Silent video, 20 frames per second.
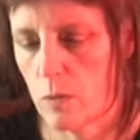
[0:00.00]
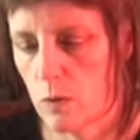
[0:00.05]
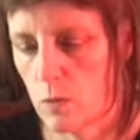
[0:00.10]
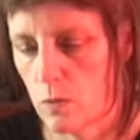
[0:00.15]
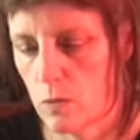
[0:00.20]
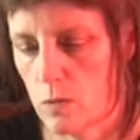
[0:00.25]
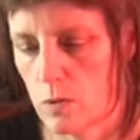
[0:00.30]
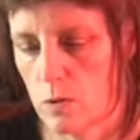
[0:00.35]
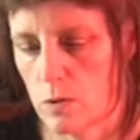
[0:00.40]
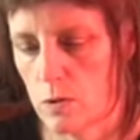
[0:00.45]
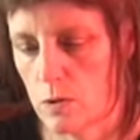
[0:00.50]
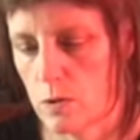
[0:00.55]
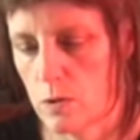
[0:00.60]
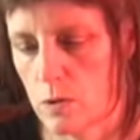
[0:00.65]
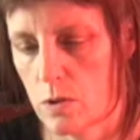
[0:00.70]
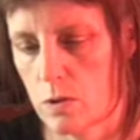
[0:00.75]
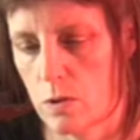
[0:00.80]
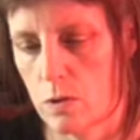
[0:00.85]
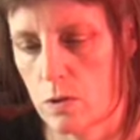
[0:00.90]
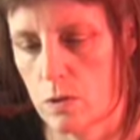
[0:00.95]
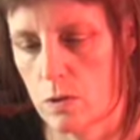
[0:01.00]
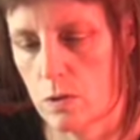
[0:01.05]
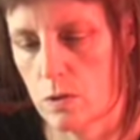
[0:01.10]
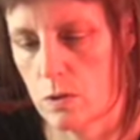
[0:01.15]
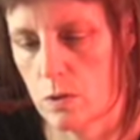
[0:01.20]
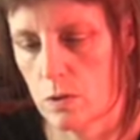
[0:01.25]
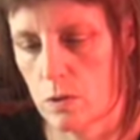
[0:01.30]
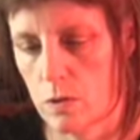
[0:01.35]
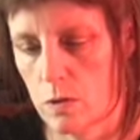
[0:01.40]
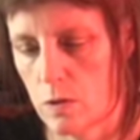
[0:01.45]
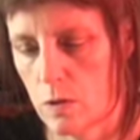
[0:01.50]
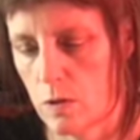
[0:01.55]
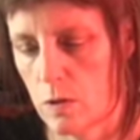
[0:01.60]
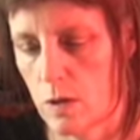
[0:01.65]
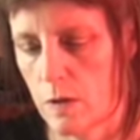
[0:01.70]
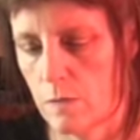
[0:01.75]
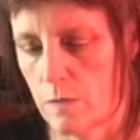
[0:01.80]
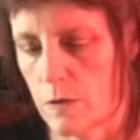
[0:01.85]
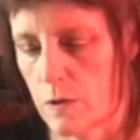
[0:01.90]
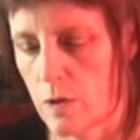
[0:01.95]
you want. You don't
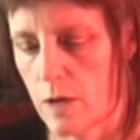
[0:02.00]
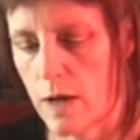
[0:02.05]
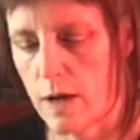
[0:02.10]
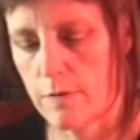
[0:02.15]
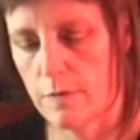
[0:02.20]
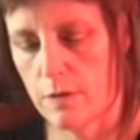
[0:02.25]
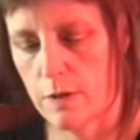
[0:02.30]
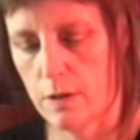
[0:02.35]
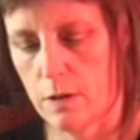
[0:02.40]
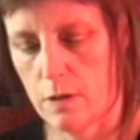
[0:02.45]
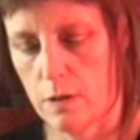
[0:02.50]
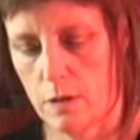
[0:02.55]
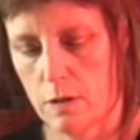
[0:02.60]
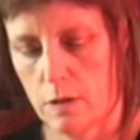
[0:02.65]
have to have a